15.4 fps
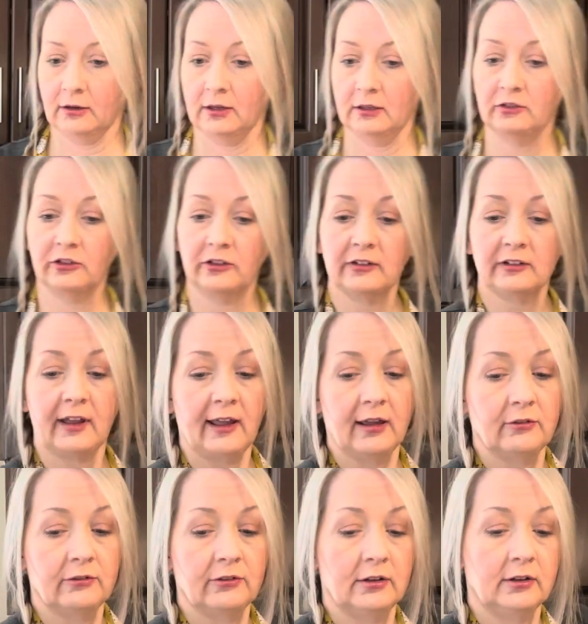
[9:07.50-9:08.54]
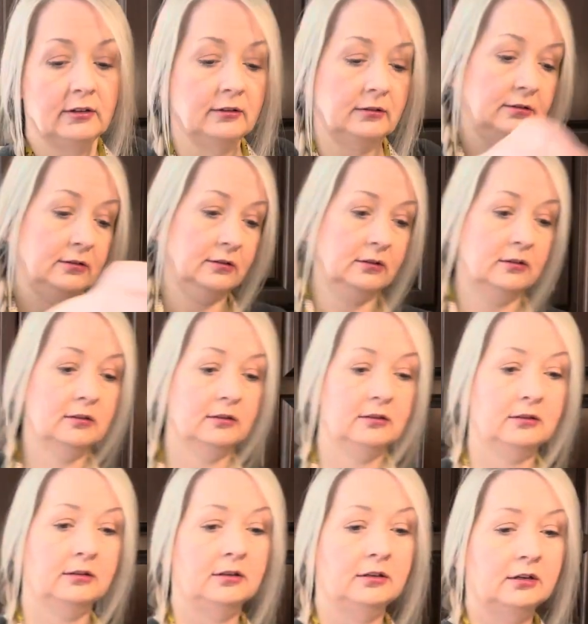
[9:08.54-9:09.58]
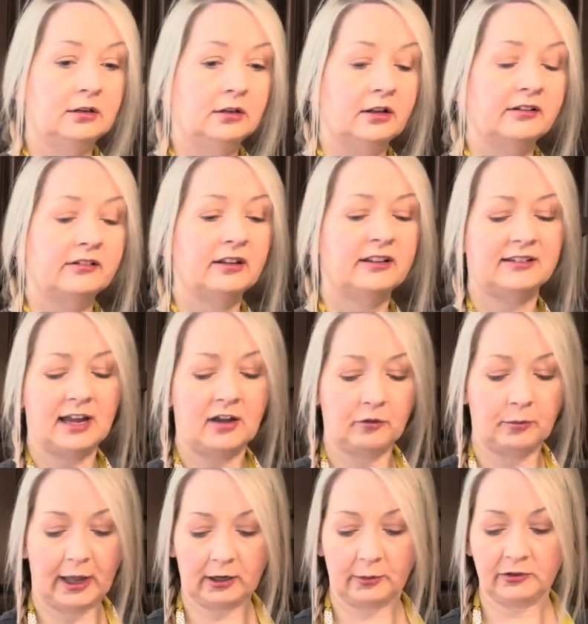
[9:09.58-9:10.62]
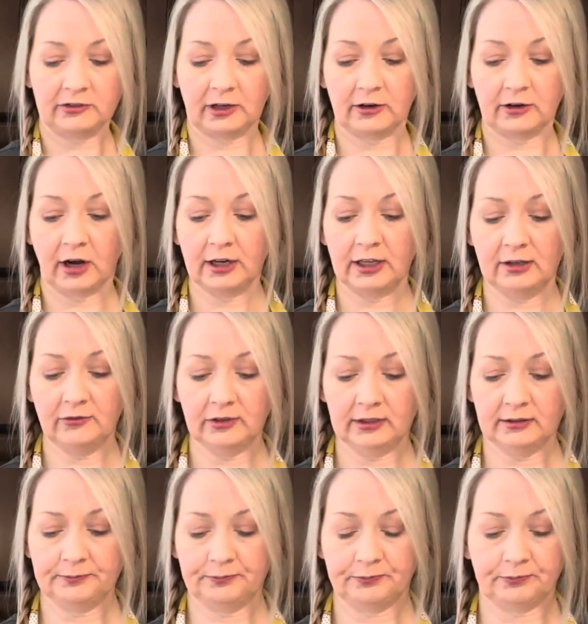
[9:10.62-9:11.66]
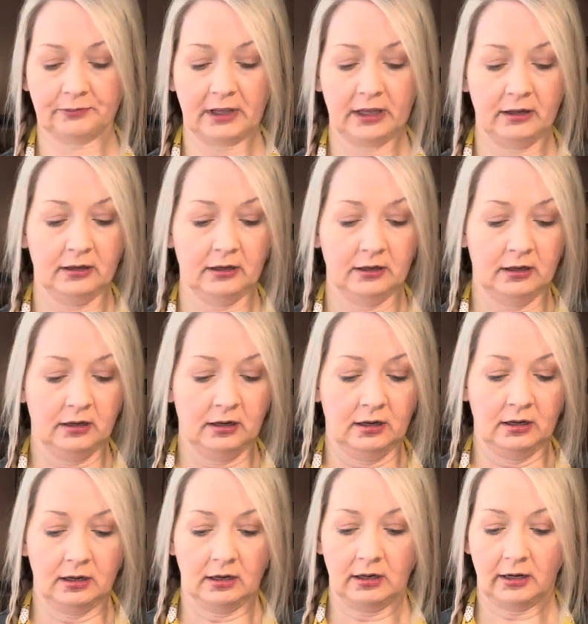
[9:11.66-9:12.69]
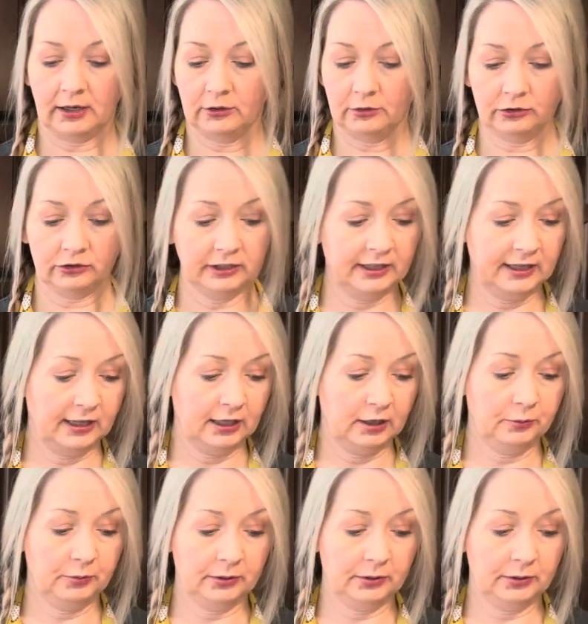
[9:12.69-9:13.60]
Just to have it. It's nice to have a backup starter. I usually keep